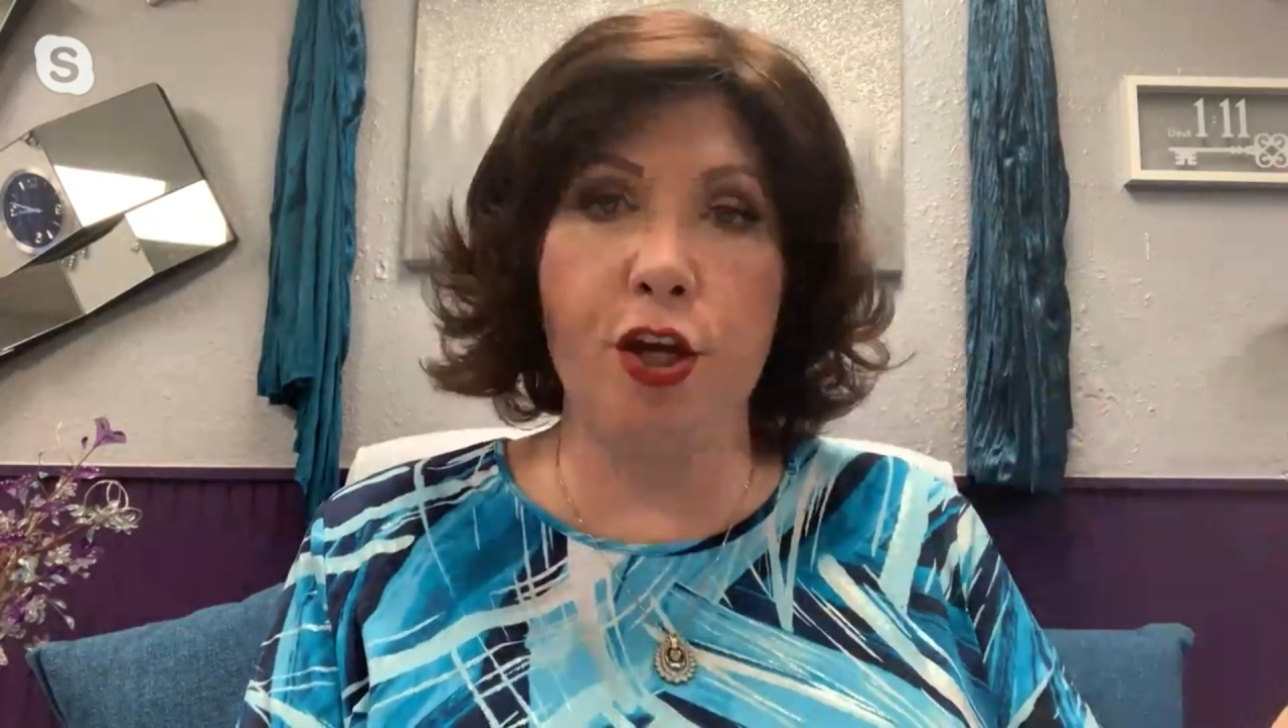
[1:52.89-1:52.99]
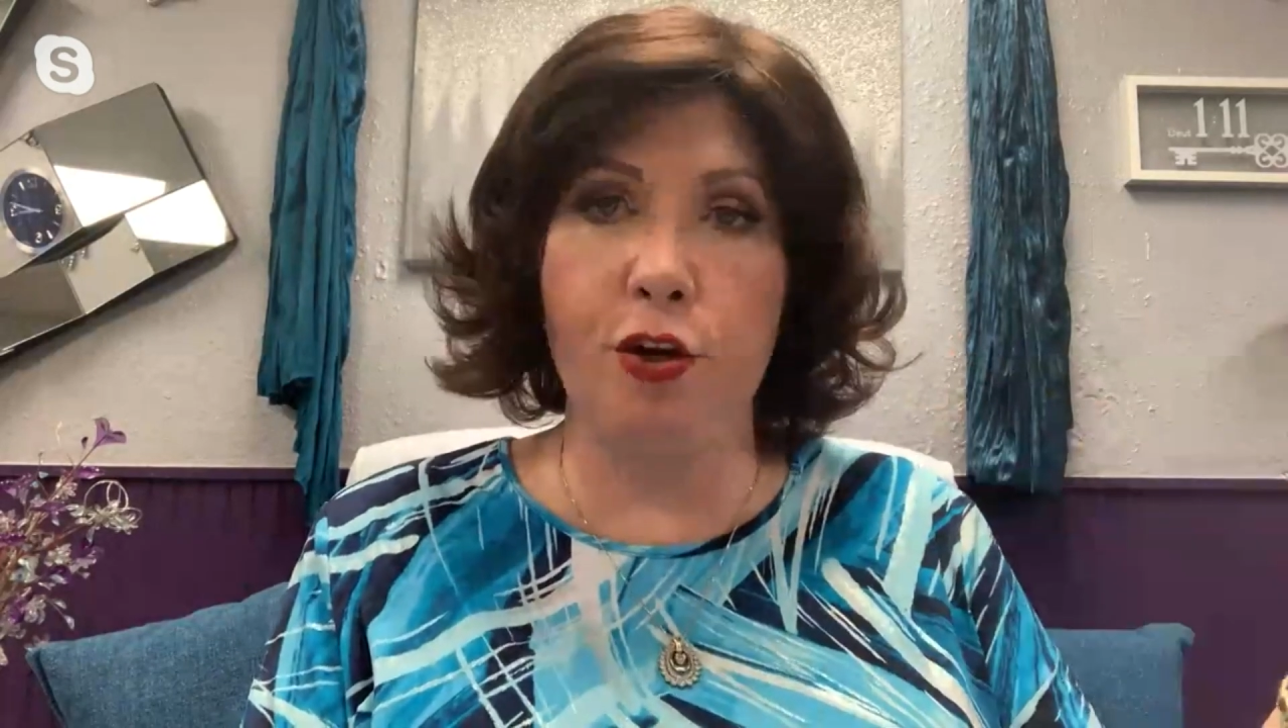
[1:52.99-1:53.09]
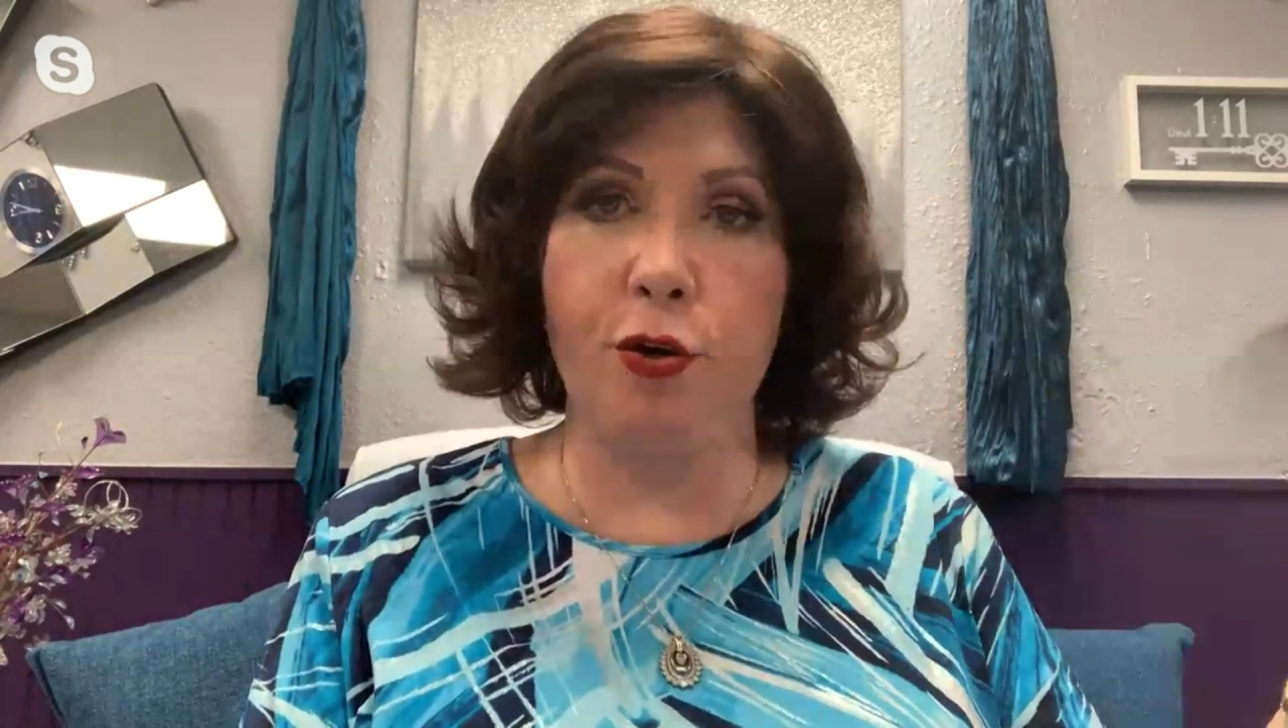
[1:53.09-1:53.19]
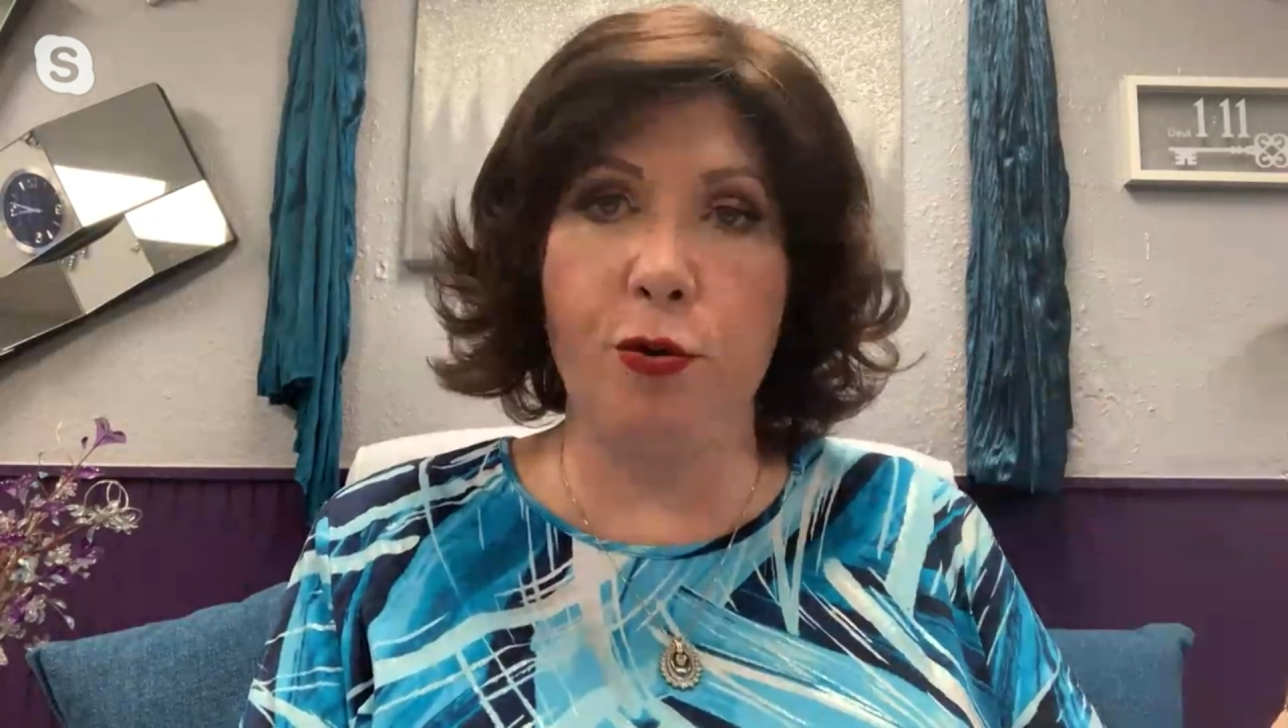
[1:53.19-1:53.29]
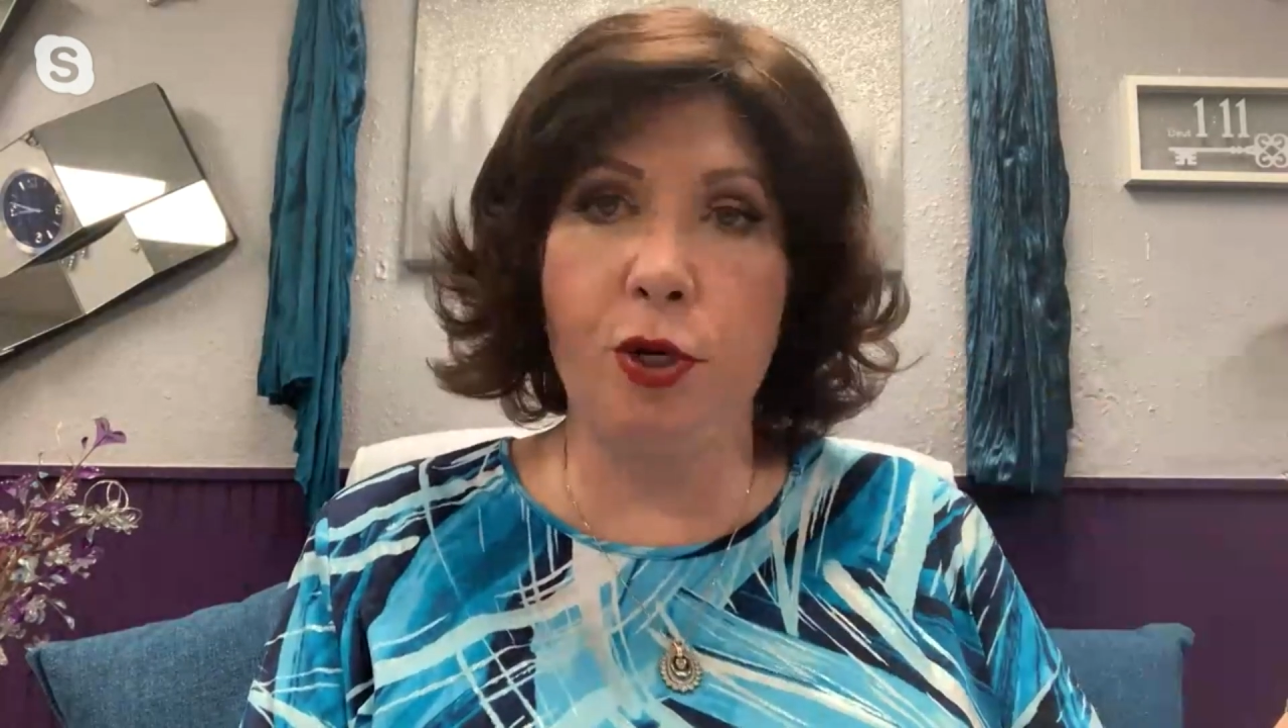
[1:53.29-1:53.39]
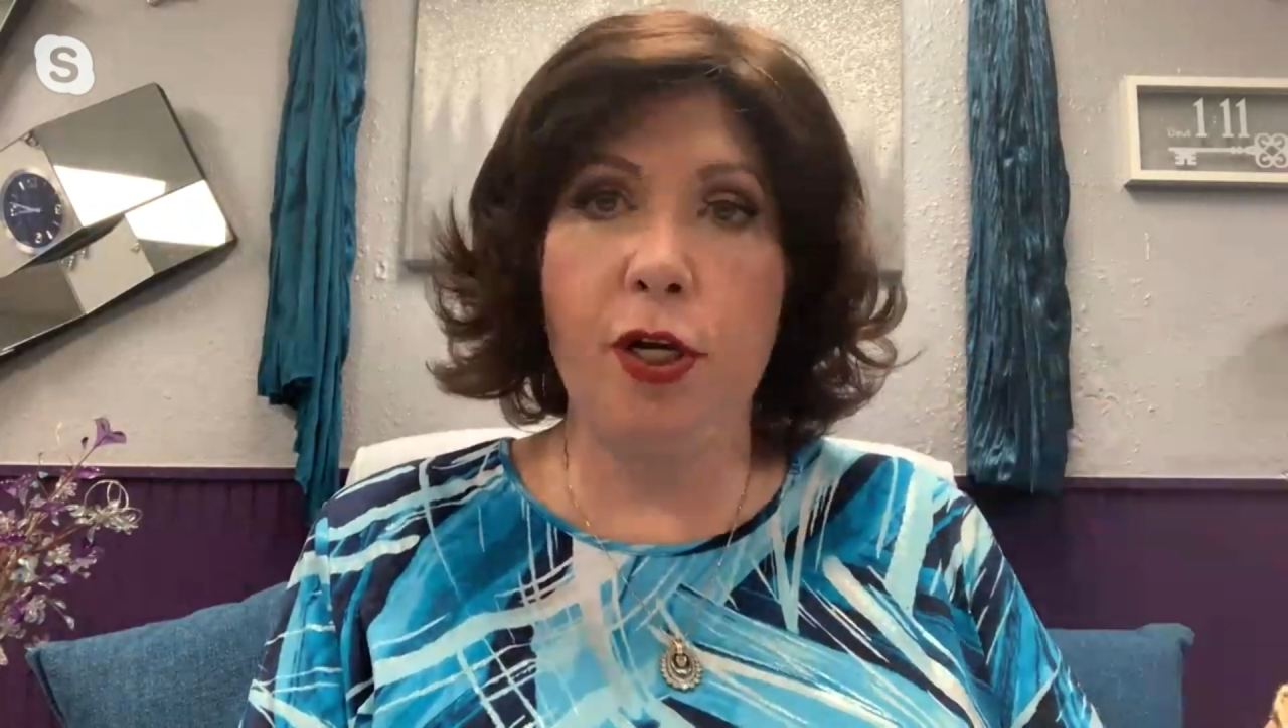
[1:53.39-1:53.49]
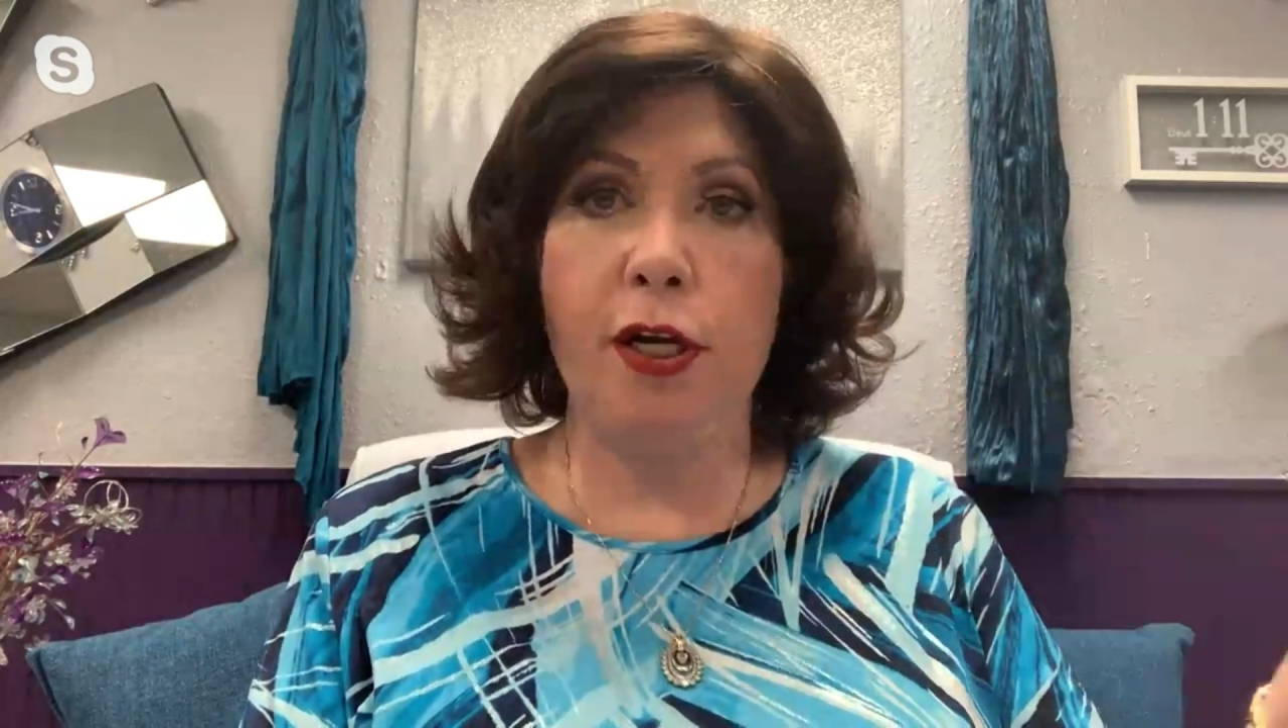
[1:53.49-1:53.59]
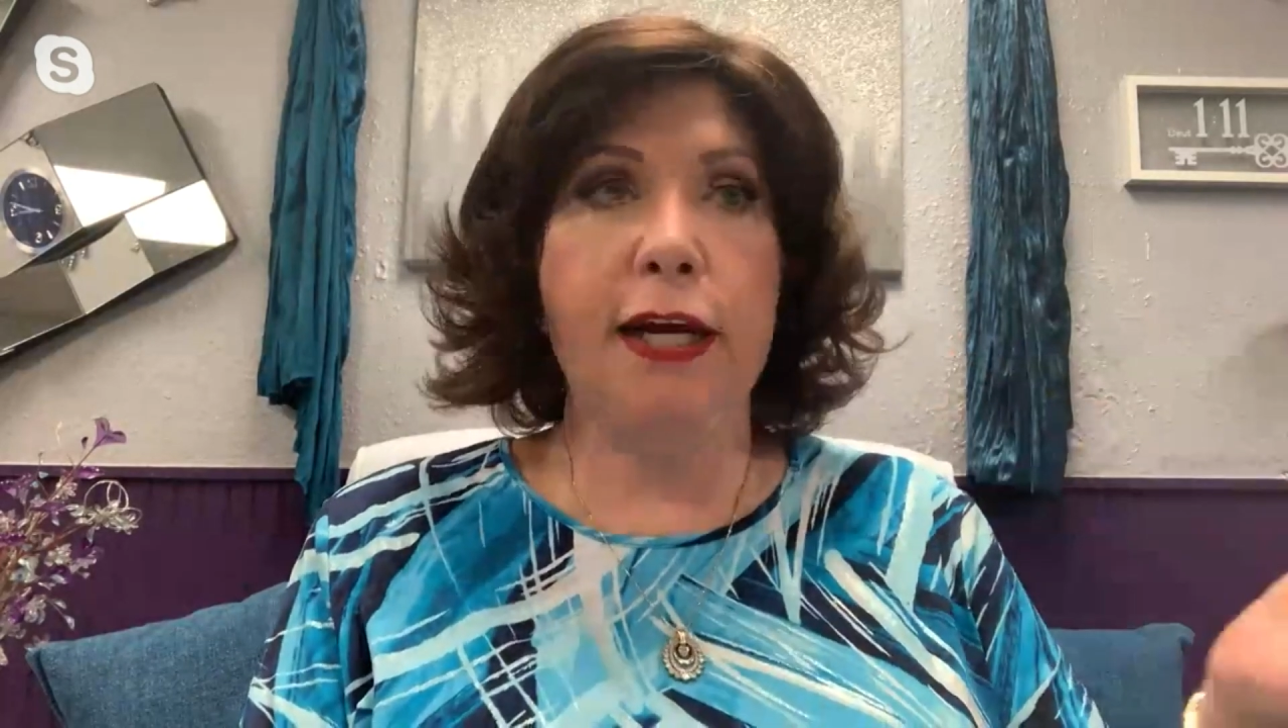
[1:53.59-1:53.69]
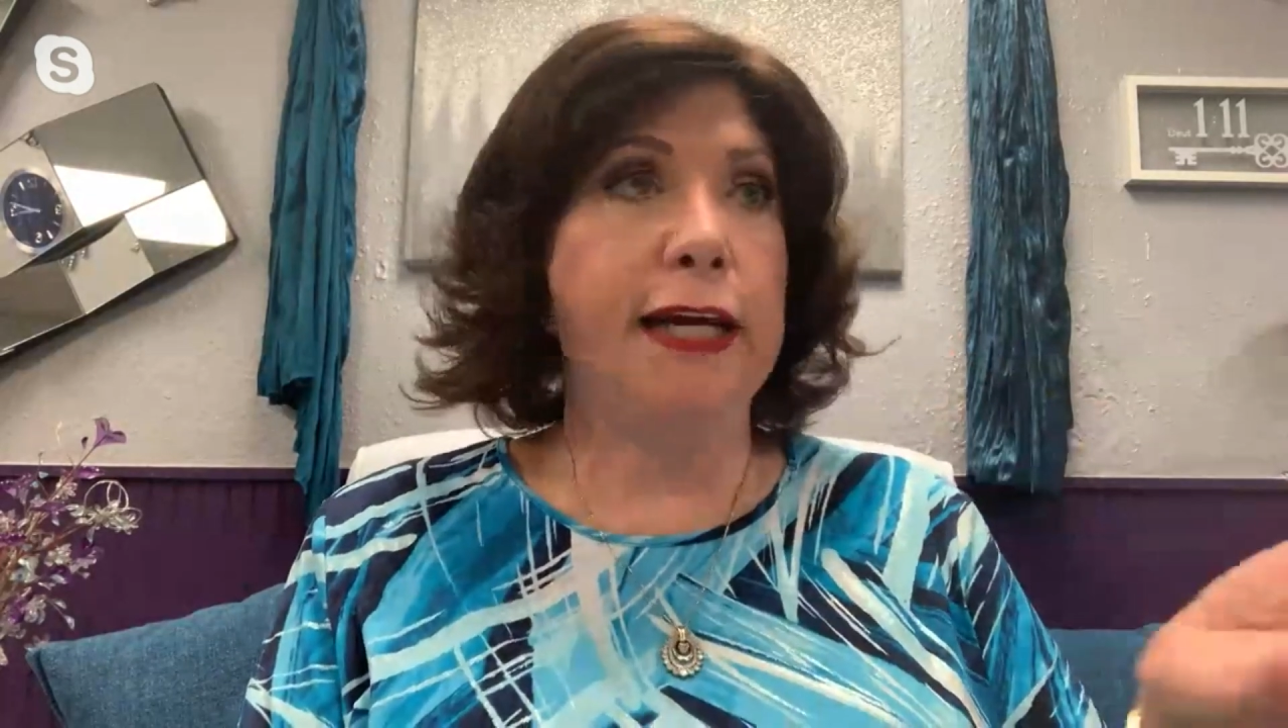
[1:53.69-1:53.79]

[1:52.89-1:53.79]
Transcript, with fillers: you